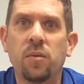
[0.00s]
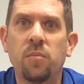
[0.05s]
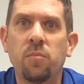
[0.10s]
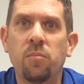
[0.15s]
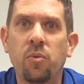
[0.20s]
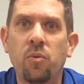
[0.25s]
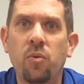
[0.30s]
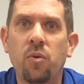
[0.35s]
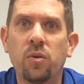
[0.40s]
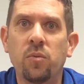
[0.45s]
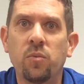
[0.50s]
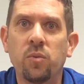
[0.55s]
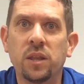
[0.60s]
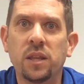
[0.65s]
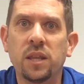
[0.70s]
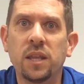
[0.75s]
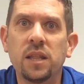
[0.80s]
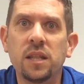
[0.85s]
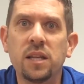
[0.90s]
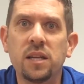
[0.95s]
their board
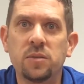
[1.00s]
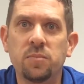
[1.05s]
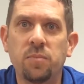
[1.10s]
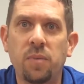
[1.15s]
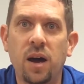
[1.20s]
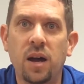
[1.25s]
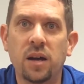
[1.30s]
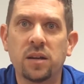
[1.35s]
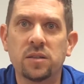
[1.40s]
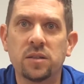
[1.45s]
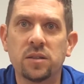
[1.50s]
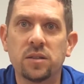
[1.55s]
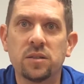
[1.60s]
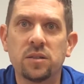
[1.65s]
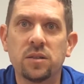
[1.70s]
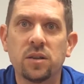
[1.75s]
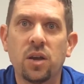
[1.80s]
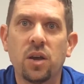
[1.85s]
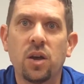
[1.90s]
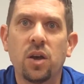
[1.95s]
within these
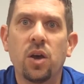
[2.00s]
boxes.